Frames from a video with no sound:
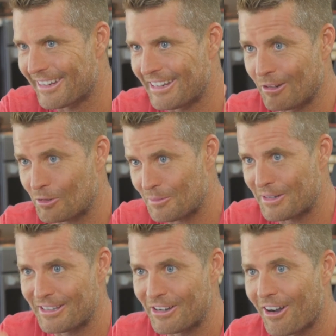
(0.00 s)
he looked at
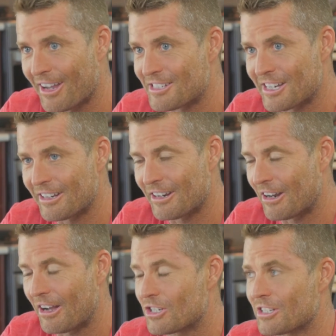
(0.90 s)
me in the eye and said it, and
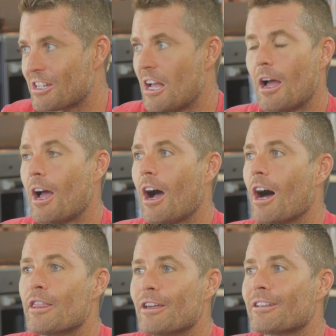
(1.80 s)

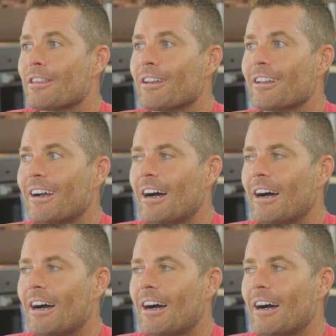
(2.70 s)
I think that,